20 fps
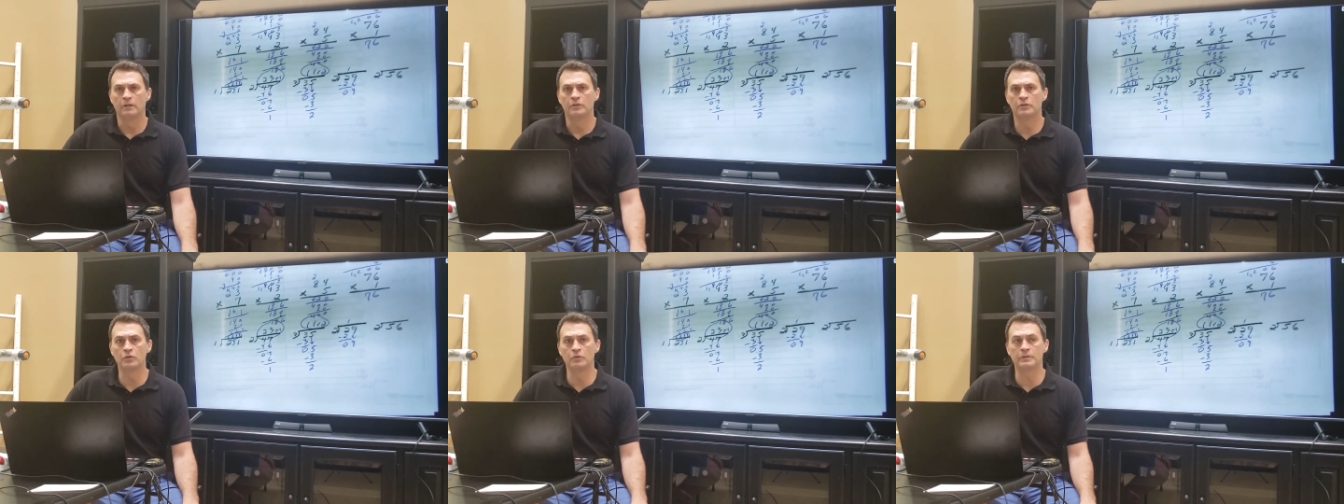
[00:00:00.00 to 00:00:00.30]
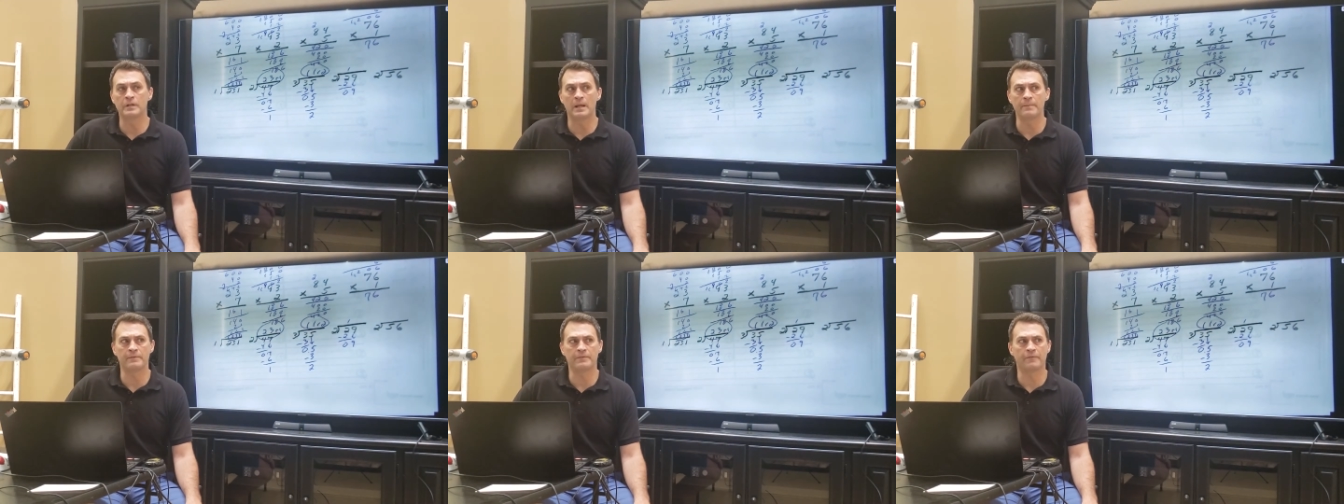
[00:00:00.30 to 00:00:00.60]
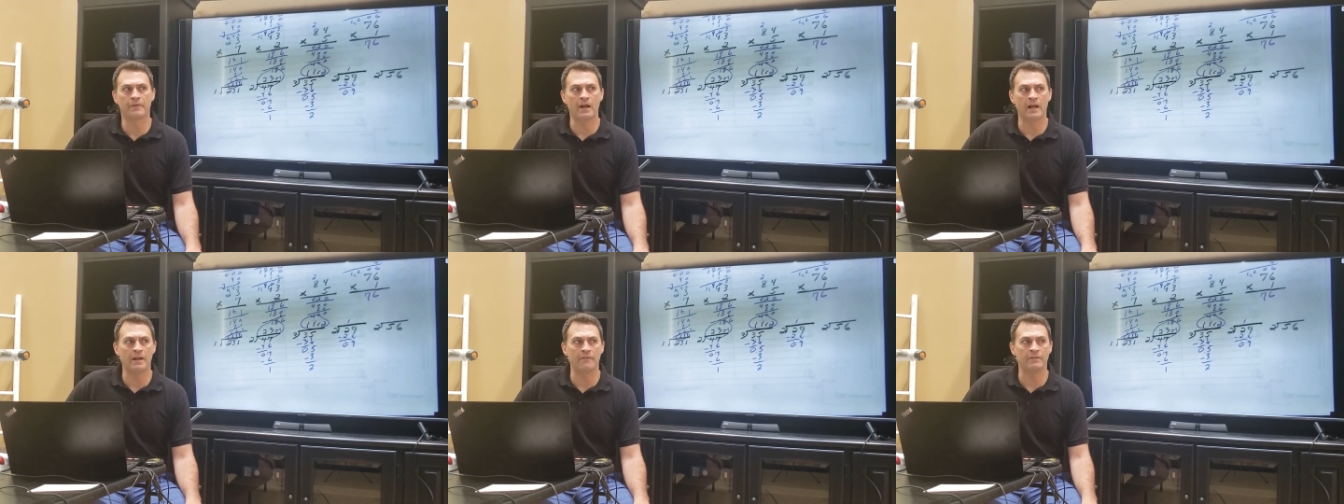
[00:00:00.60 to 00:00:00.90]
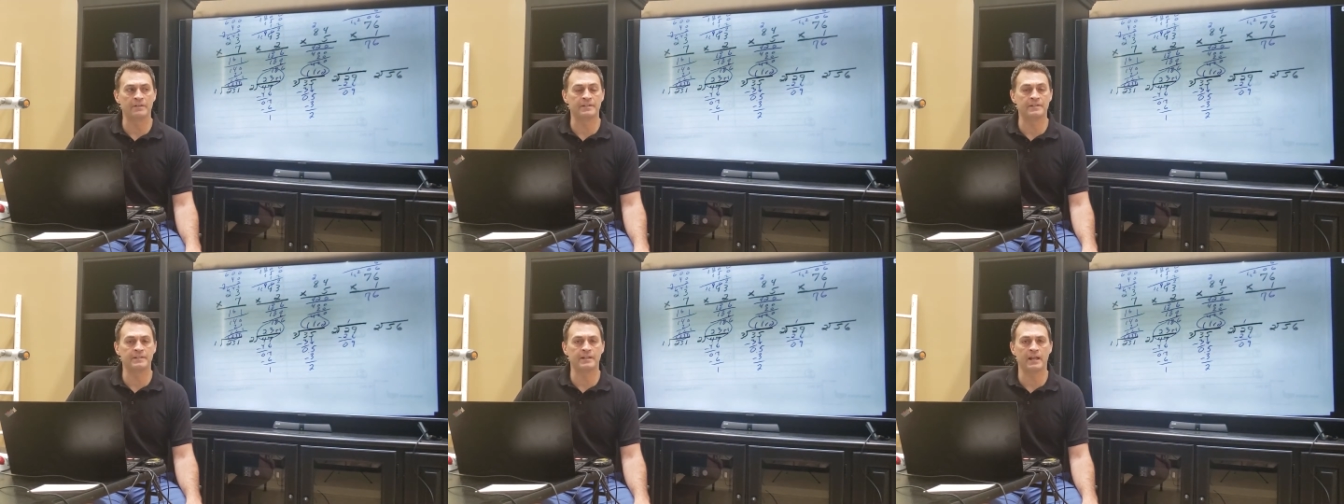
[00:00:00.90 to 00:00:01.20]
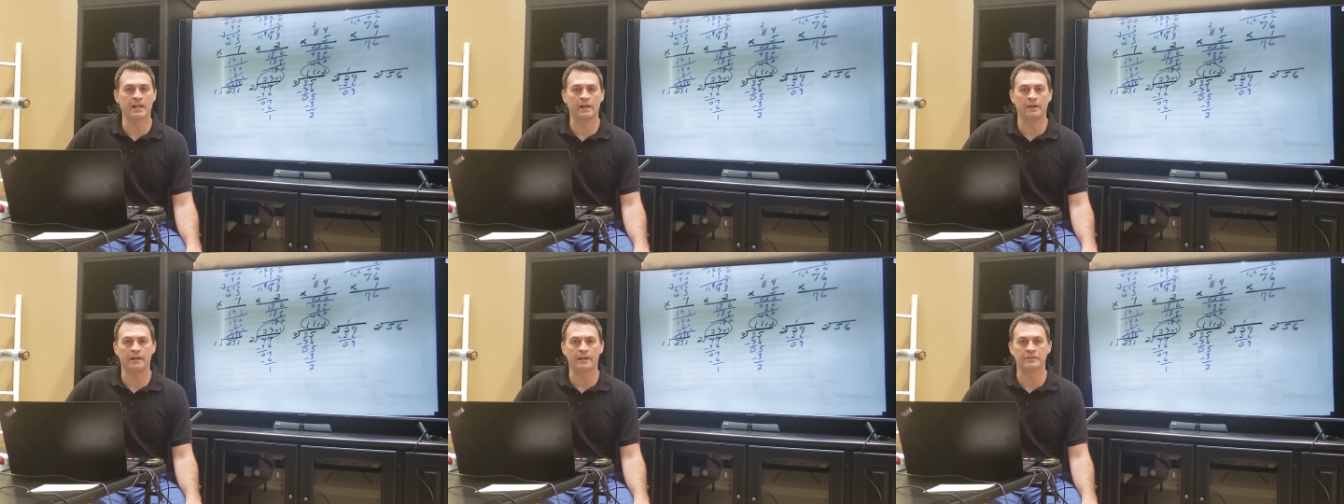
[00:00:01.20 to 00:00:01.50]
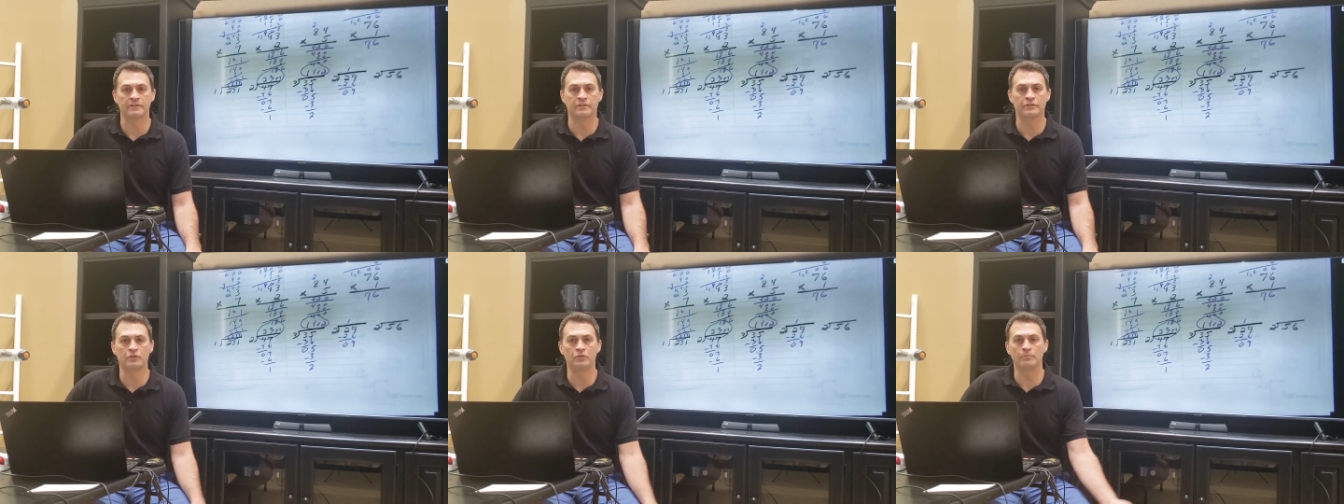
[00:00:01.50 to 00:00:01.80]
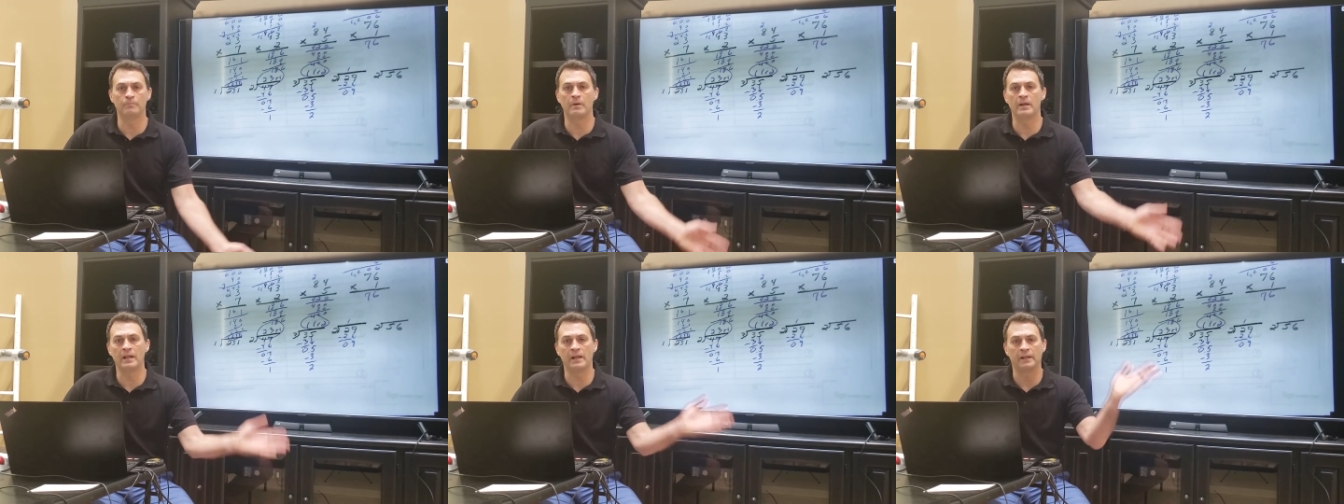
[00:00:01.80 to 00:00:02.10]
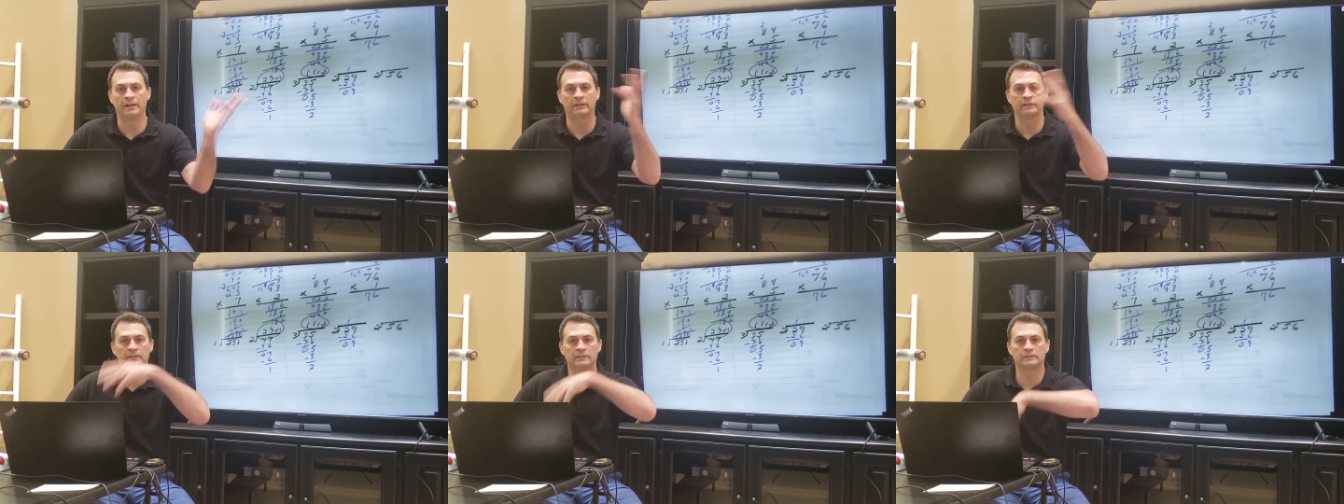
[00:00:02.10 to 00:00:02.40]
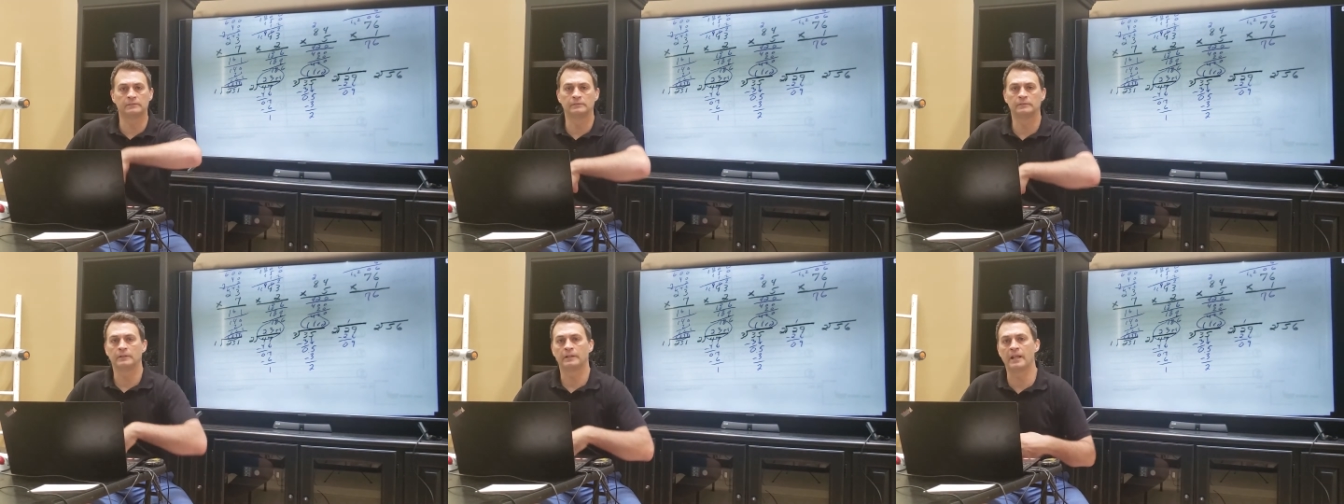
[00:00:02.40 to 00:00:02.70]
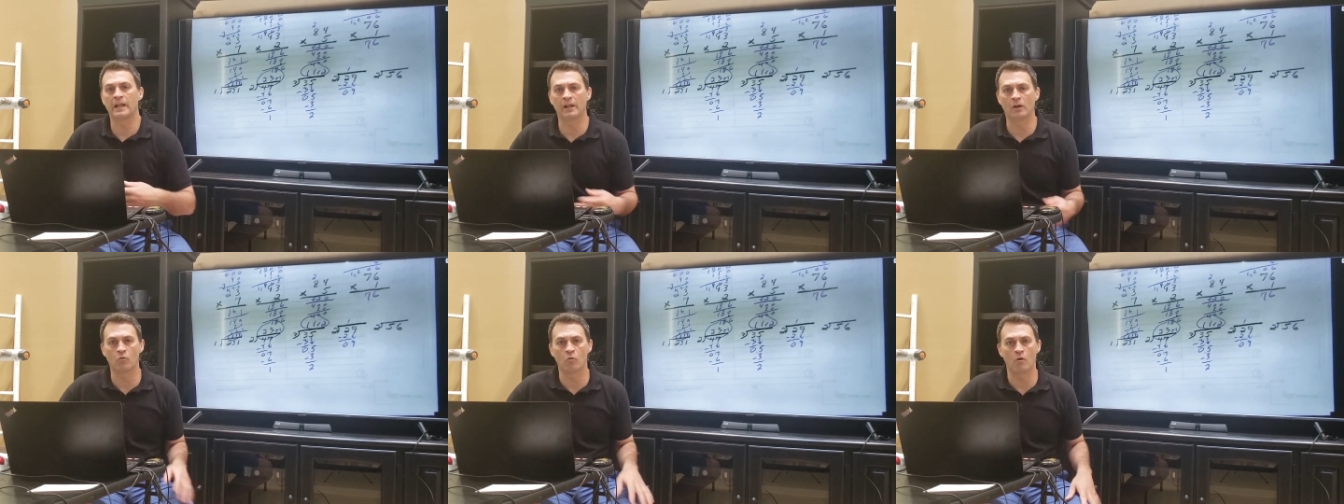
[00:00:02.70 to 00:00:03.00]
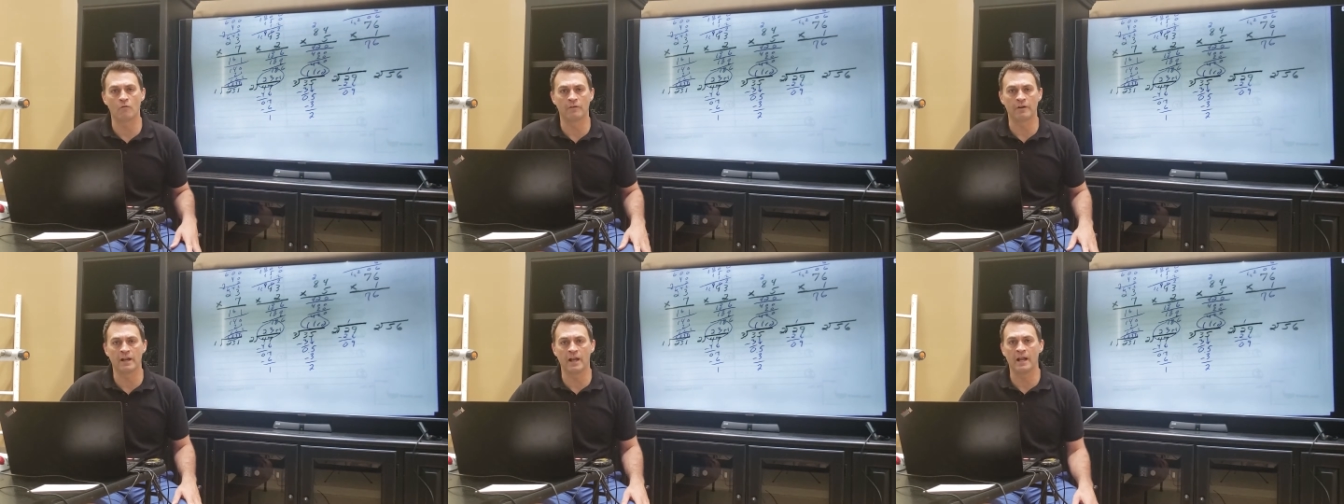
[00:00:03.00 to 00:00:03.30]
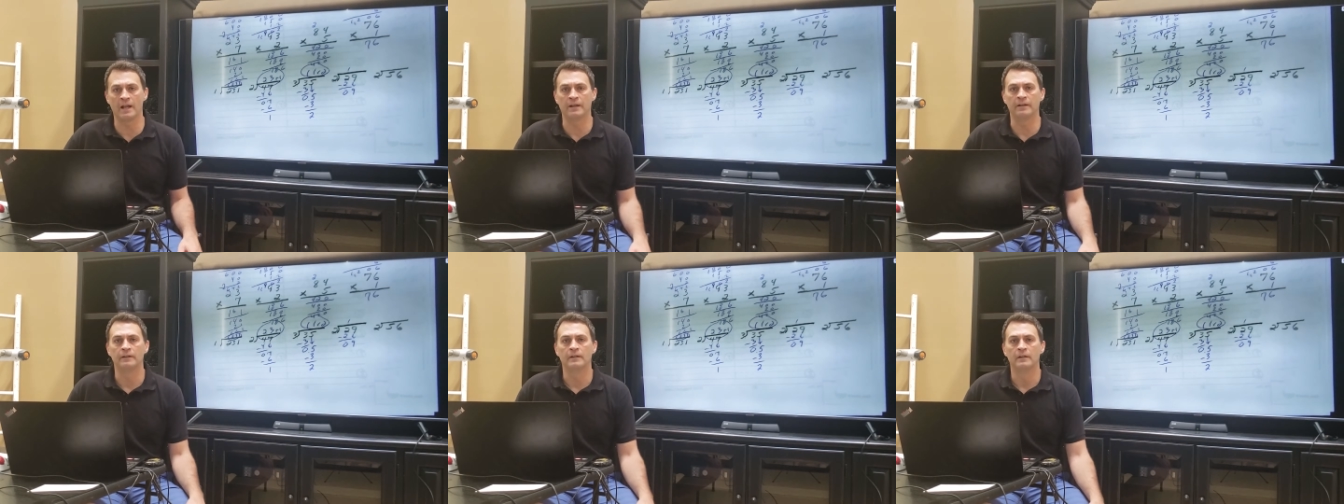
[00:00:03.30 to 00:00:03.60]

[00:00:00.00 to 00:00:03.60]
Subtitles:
2 times 5 is 10. That's too big. Can't go over 9.